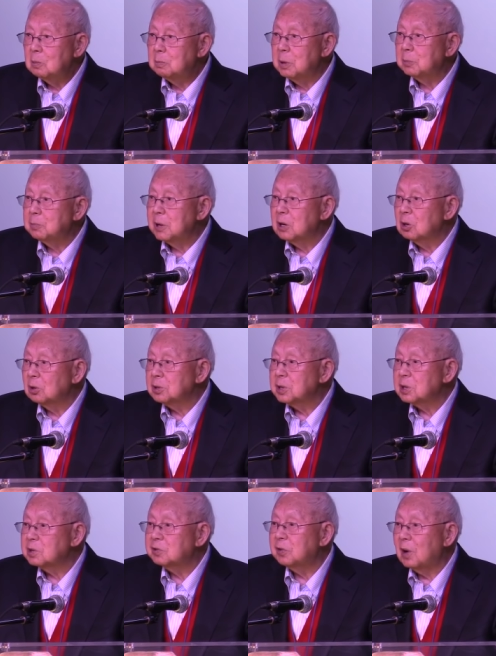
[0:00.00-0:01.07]
But because
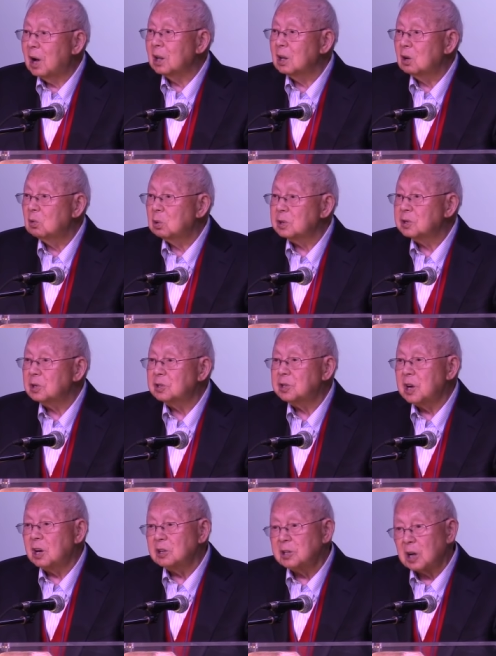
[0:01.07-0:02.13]
his father was a
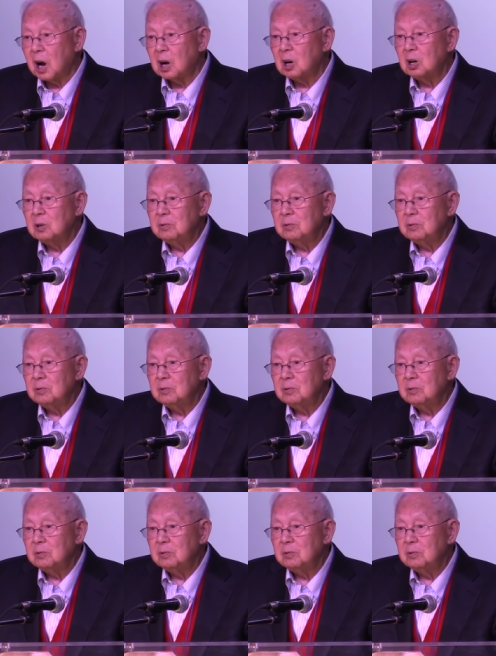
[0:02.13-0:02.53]
Gentile,